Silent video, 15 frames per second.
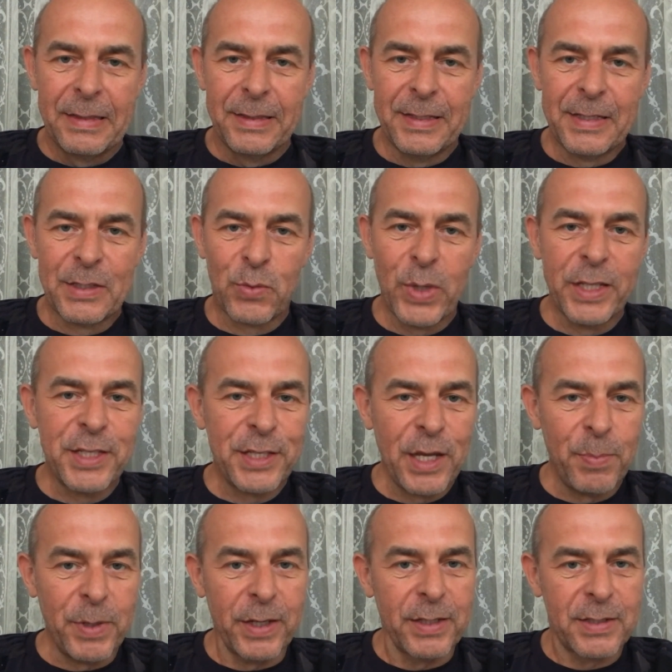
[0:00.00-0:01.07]
this is quite
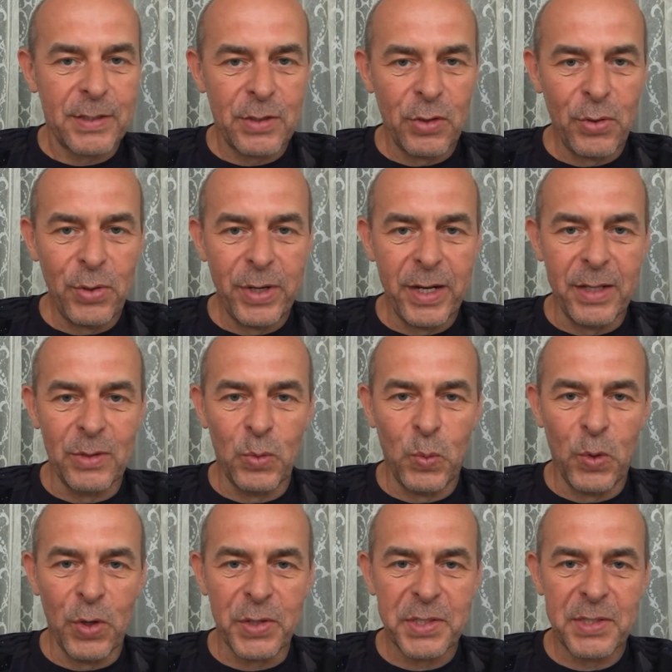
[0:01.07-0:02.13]
separate story and
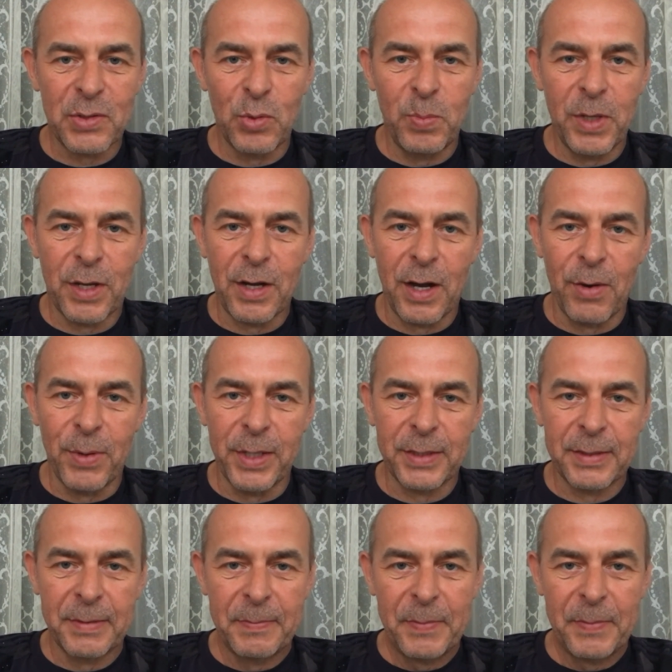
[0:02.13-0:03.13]
worth to be covered